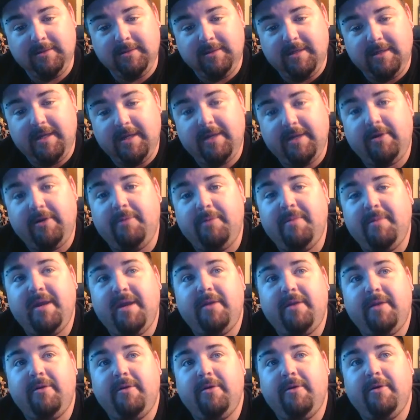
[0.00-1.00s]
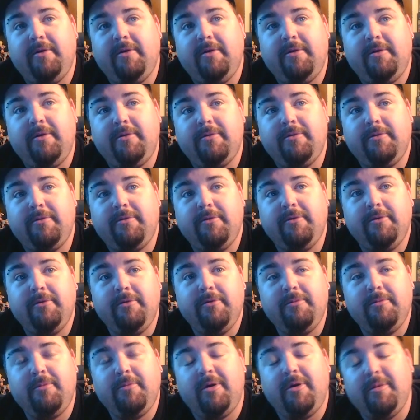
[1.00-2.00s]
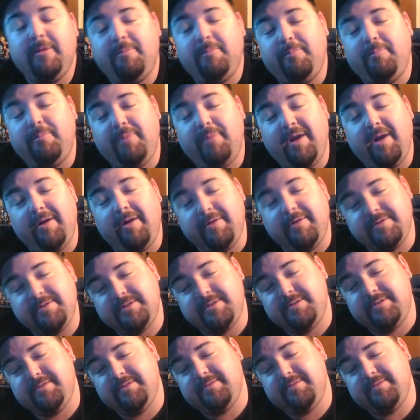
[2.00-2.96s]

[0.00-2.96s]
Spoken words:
And I met her through my parents.